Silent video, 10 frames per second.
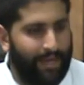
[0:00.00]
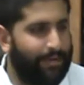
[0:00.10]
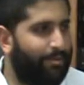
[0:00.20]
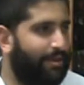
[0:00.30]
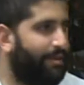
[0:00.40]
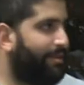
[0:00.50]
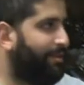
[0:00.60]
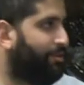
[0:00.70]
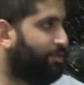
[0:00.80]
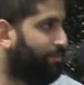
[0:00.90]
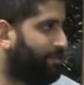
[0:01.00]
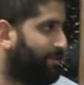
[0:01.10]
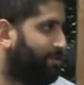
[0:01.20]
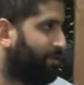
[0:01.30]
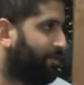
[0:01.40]
anybody in a leadership
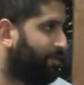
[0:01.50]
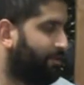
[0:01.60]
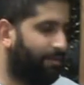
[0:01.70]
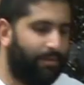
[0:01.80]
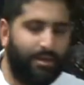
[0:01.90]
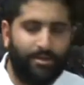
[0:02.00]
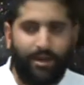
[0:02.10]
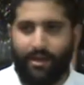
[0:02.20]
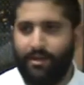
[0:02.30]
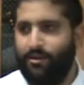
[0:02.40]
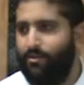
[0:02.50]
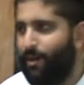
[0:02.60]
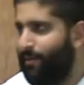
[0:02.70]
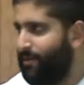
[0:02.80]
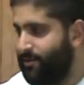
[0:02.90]
position. I'm not talking here
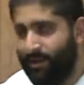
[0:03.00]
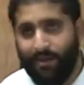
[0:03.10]
rabbis.